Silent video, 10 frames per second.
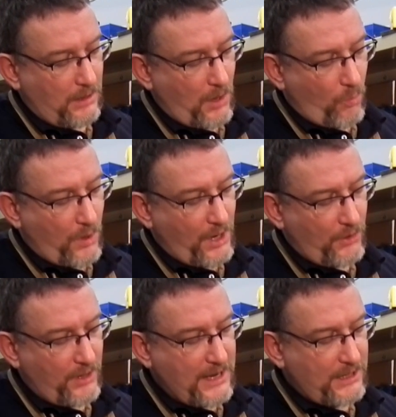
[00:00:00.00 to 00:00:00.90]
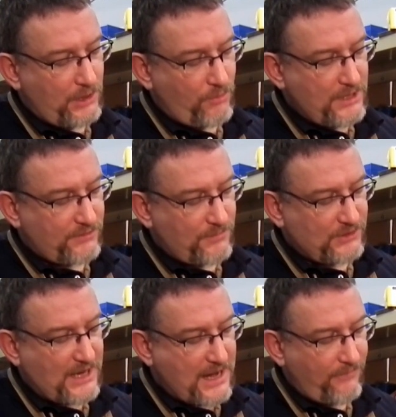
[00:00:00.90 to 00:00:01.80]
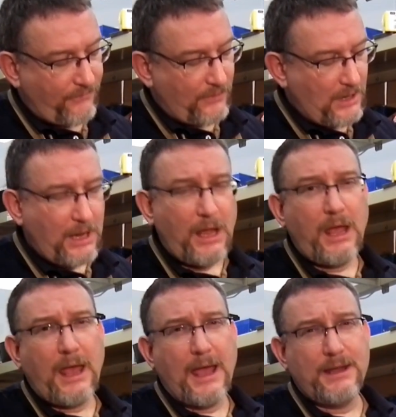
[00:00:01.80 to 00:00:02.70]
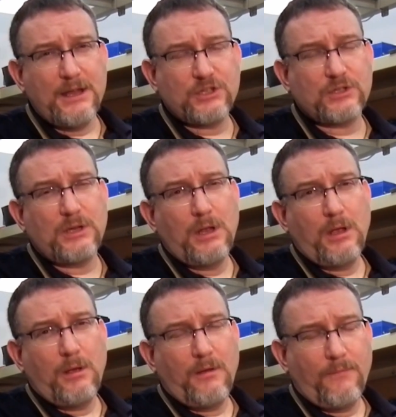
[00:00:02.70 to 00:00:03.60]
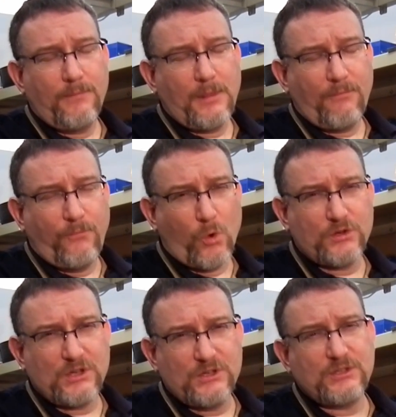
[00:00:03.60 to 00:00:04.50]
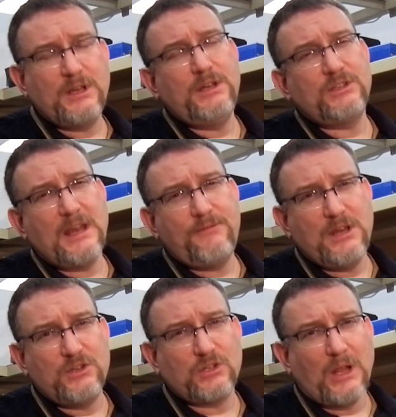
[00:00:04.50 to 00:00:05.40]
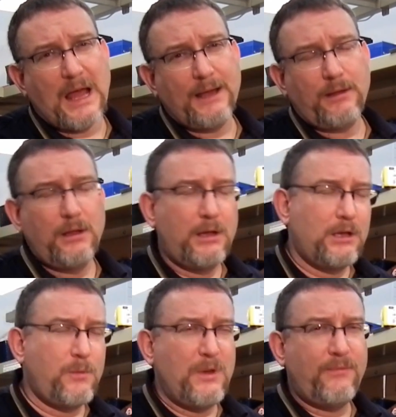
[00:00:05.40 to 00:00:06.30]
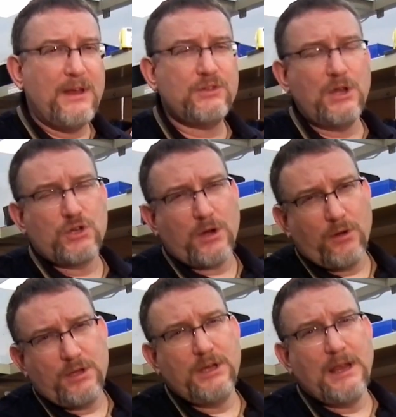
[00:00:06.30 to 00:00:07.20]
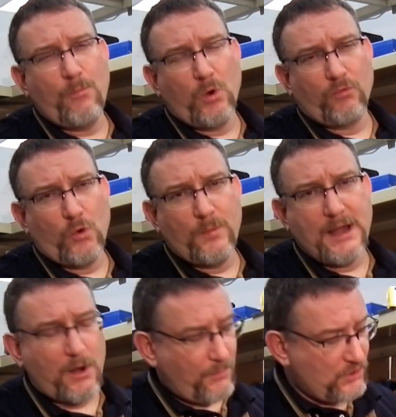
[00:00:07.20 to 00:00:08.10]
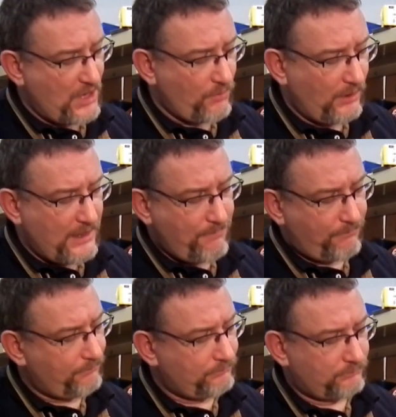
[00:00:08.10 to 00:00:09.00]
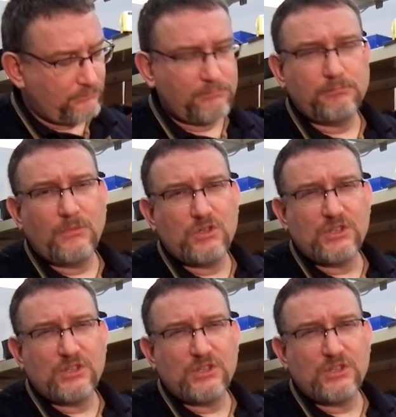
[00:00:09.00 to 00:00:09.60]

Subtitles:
180 degrees from safe, and this forces the safety slot to be facing the trigger and you can get more room in there. But generally, just